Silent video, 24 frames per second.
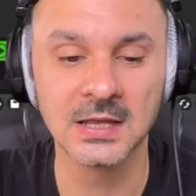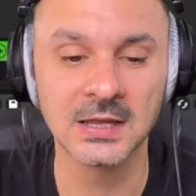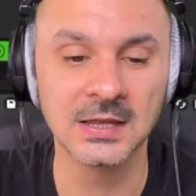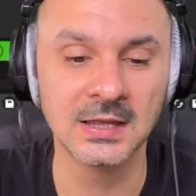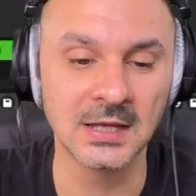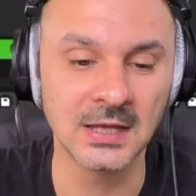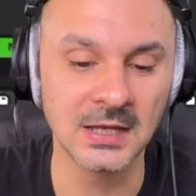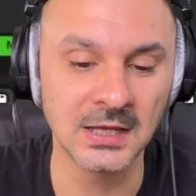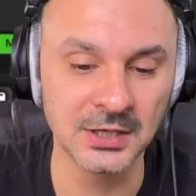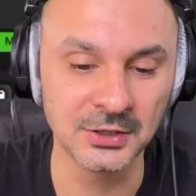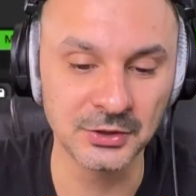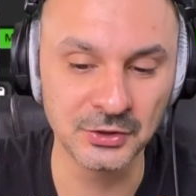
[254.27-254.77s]

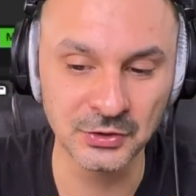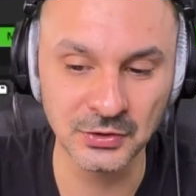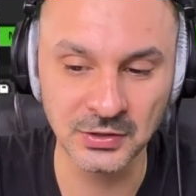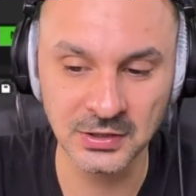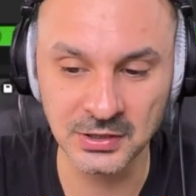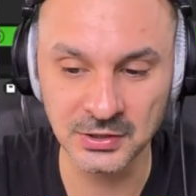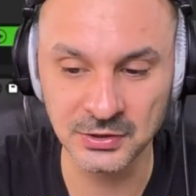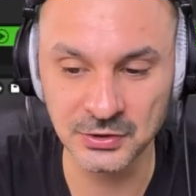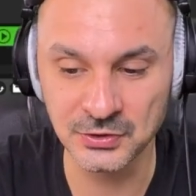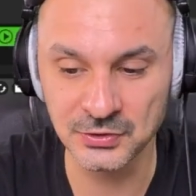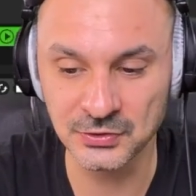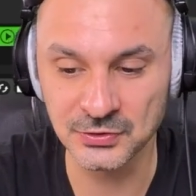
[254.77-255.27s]
Then you
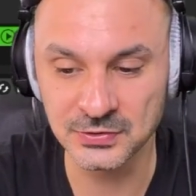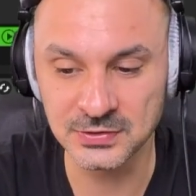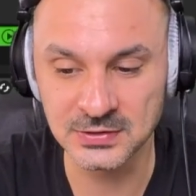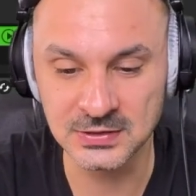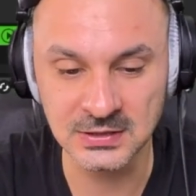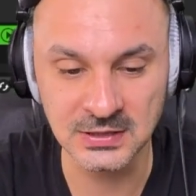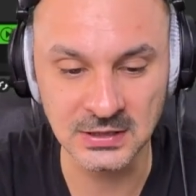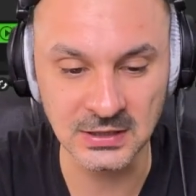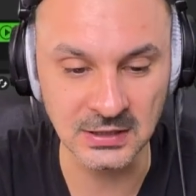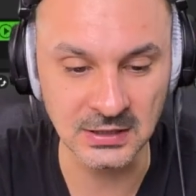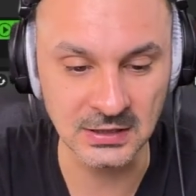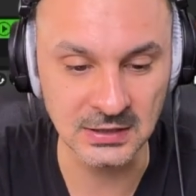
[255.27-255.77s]
can use
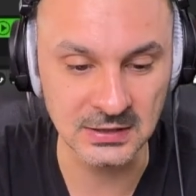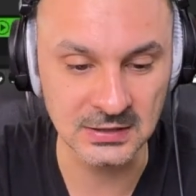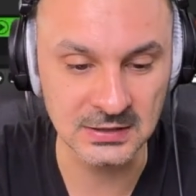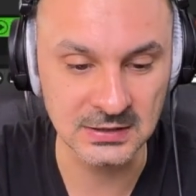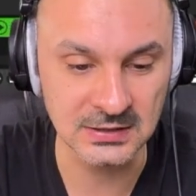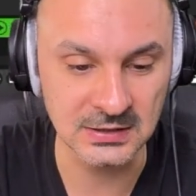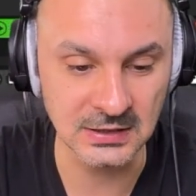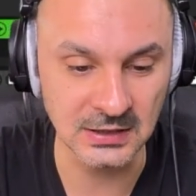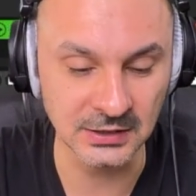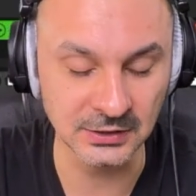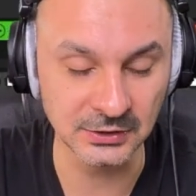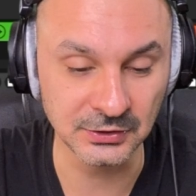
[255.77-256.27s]

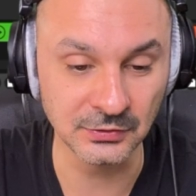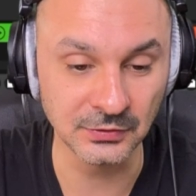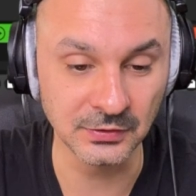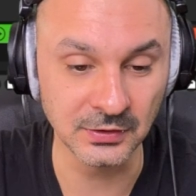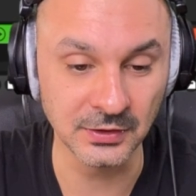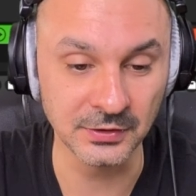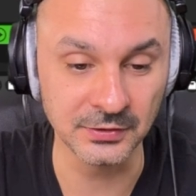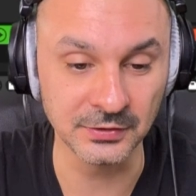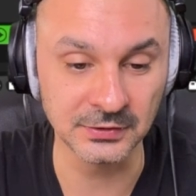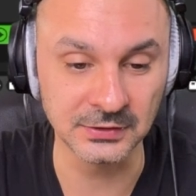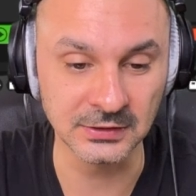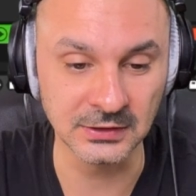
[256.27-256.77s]
this
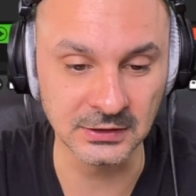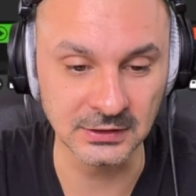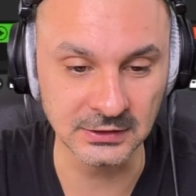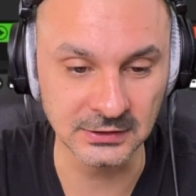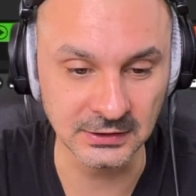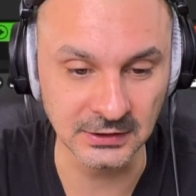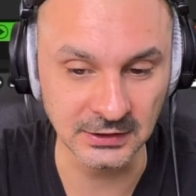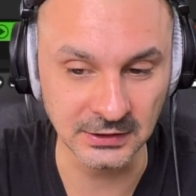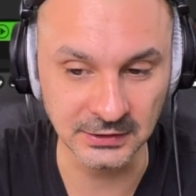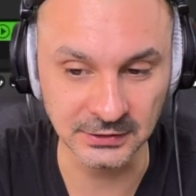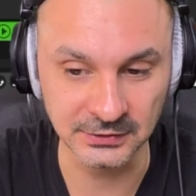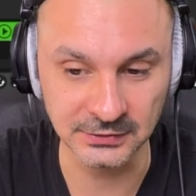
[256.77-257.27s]
tuner
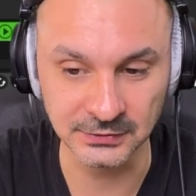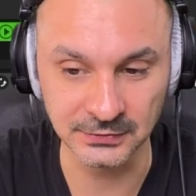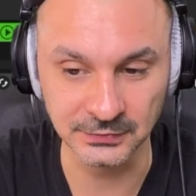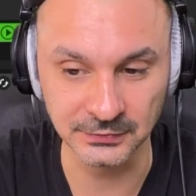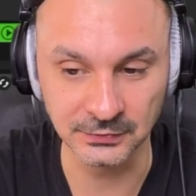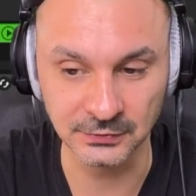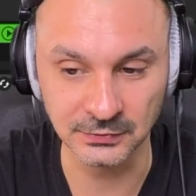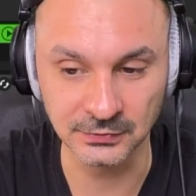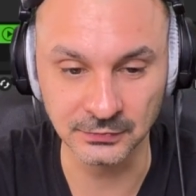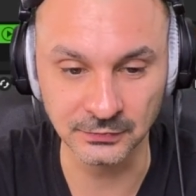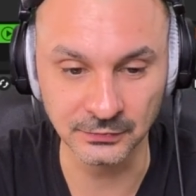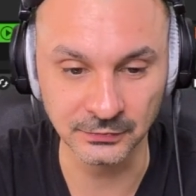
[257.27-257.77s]
utility to
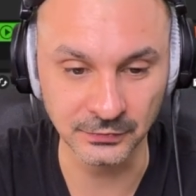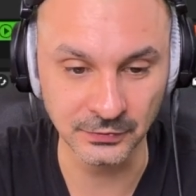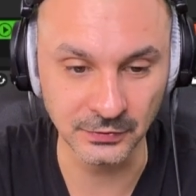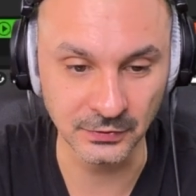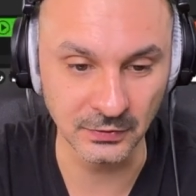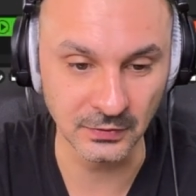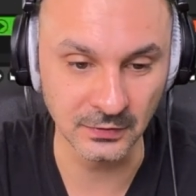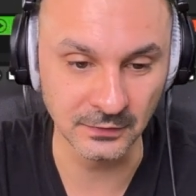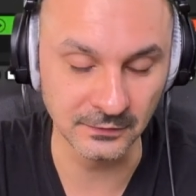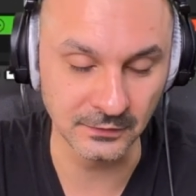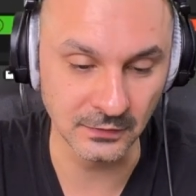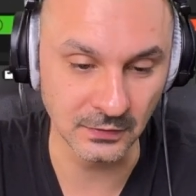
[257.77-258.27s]
tune
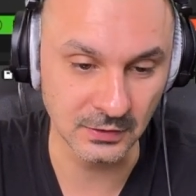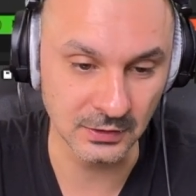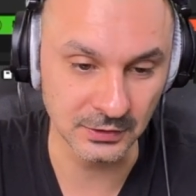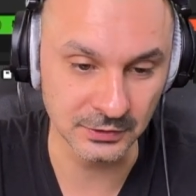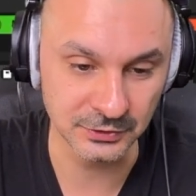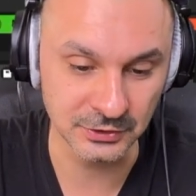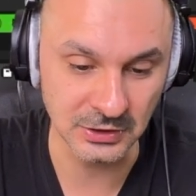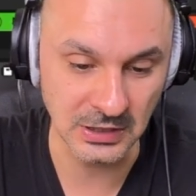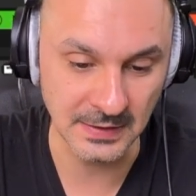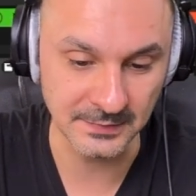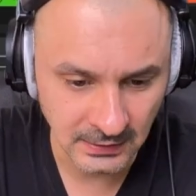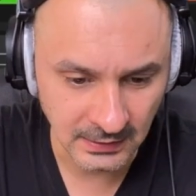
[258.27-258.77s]
your vocal
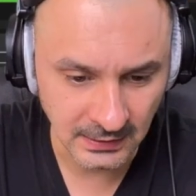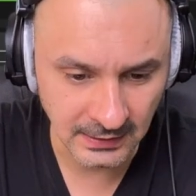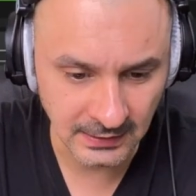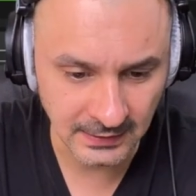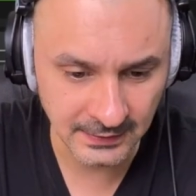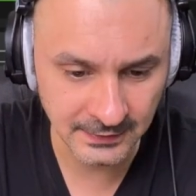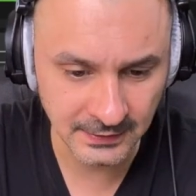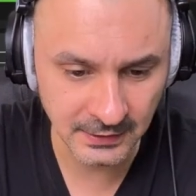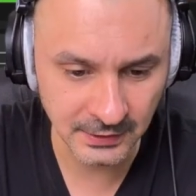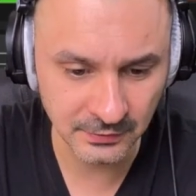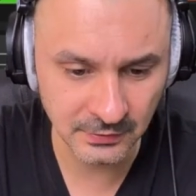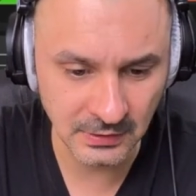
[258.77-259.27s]
chops.
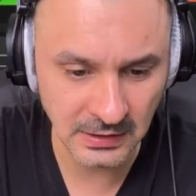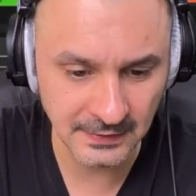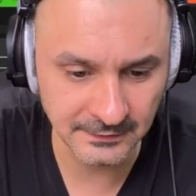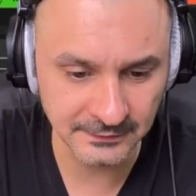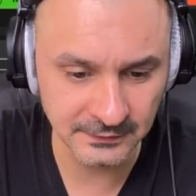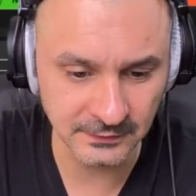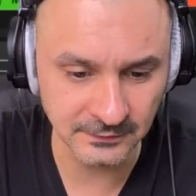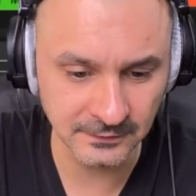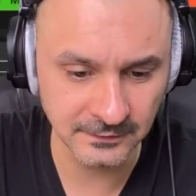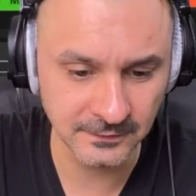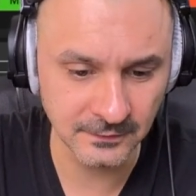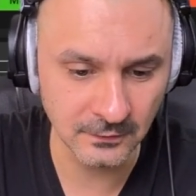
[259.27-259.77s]
And then you have
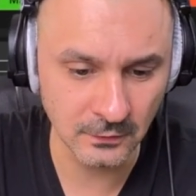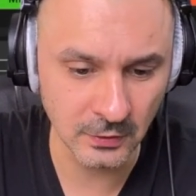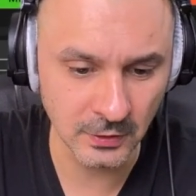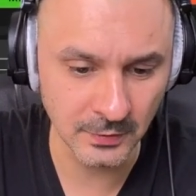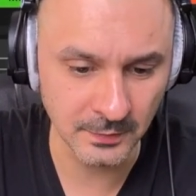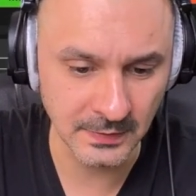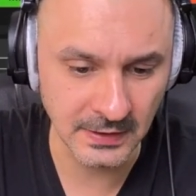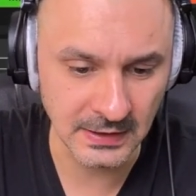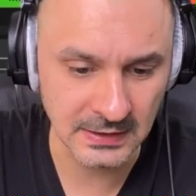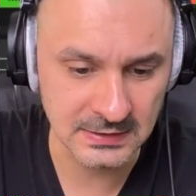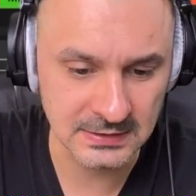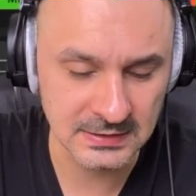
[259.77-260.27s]
the
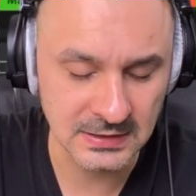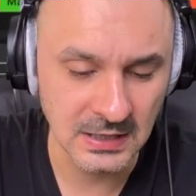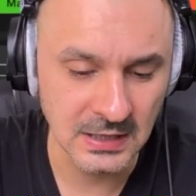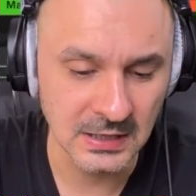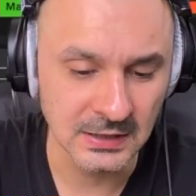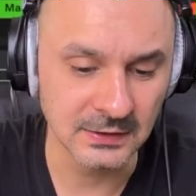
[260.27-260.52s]
formants.